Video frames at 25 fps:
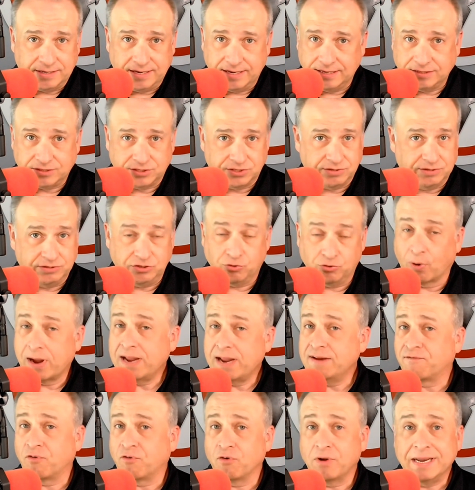It's
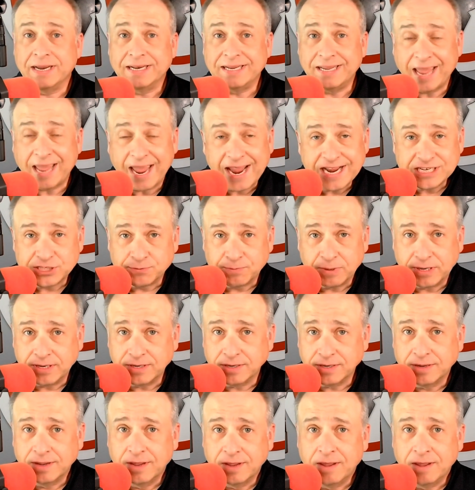great for engagement,